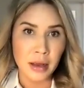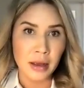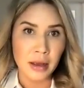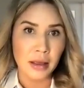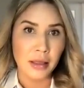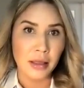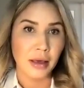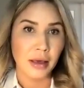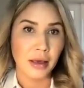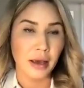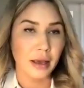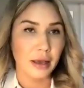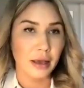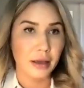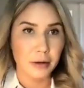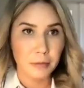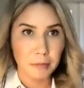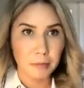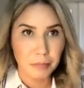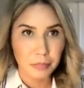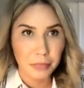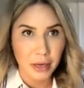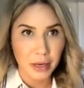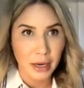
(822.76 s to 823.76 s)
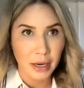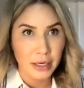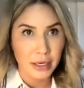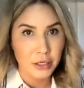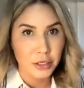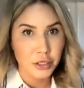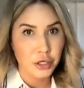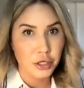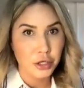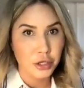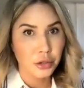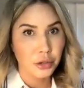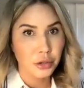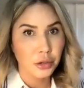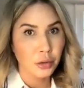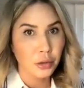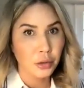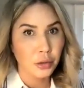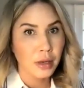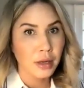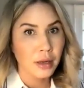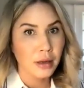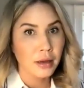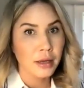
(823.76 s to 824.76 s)
that I do
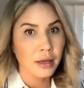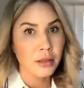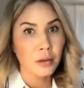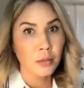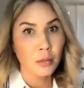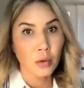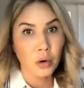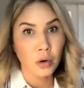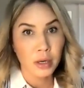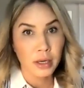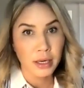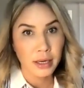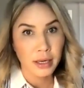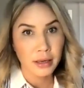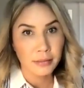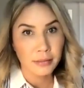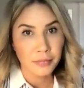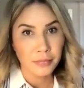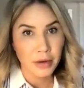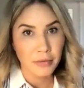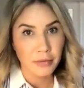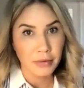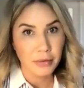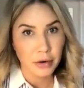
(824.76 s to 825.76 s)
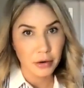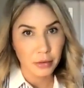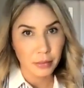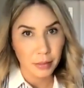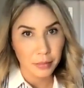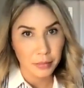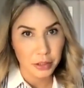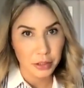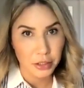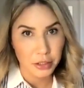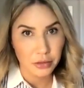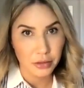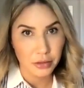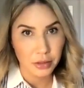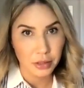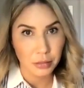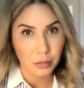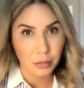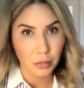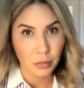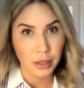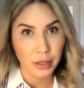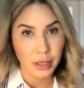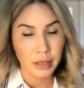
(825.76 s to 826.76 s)
in the morning, if I remember to do it in the
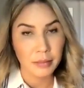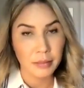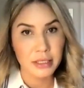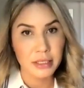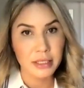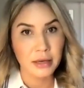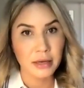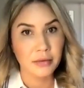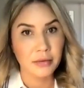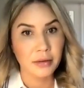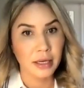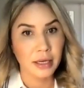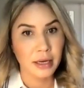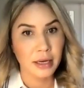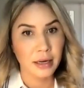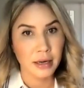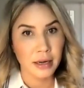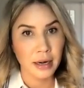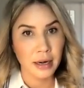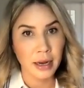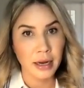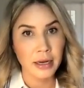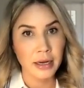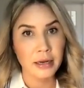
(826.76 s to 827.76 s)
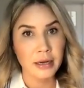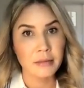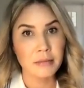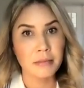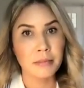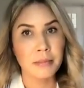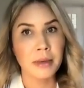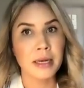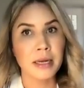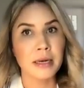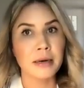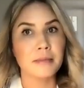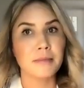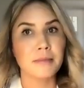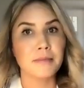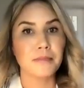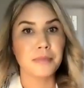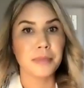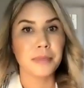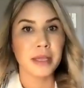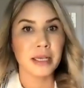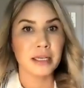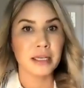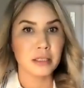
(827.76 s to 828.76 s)
morning, but definitely at night. But
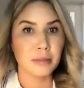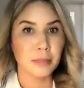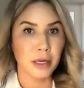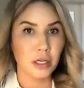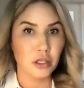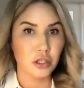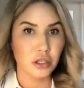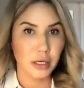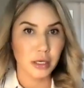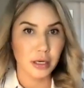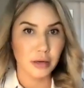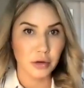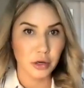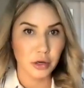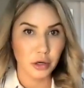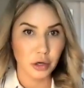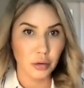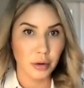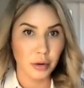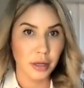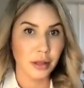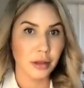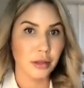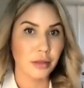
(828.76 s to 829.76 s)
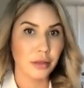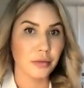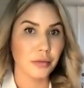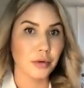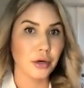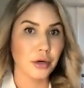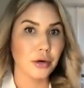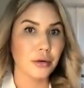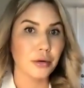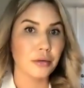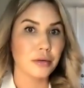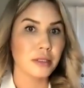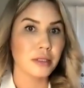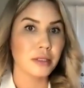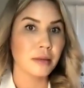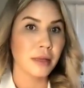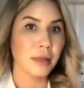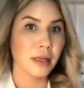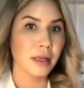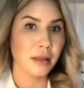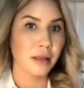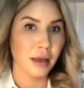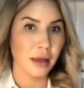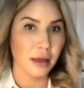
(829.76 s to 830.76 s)
especially if you're going through
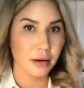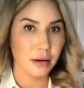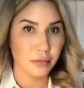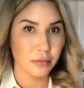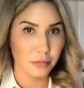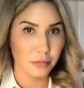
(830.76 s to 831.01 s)
something that